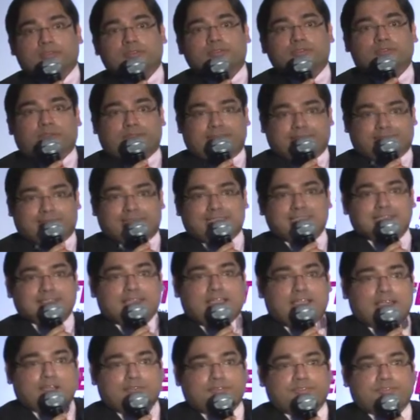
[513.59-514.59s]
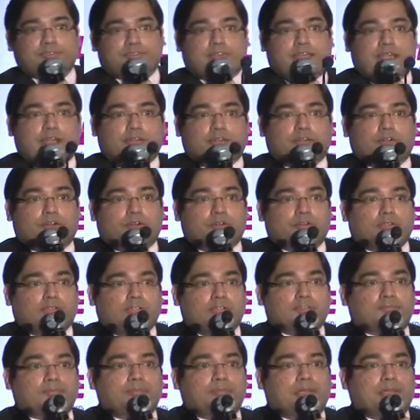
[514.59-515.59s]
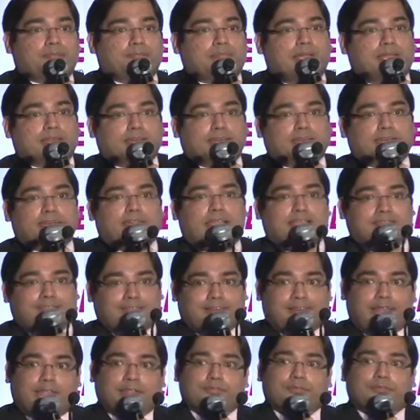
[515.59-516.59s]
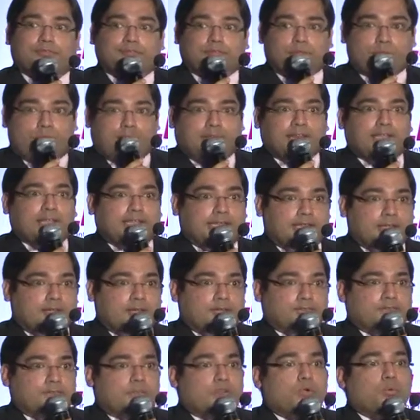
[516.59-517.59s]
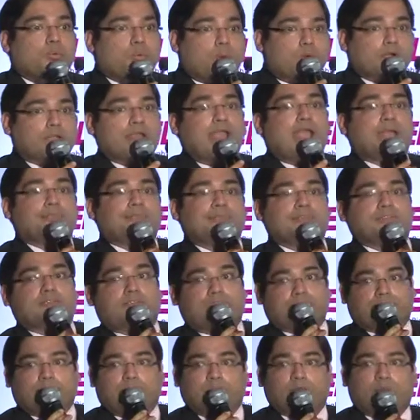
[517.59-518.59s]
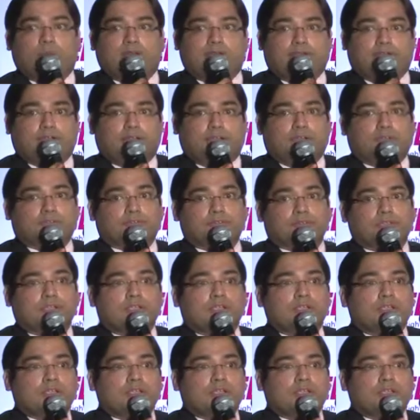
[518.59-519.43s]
So in this kind of scenario, if my patent has a life of 20 years, what happens after 20 years?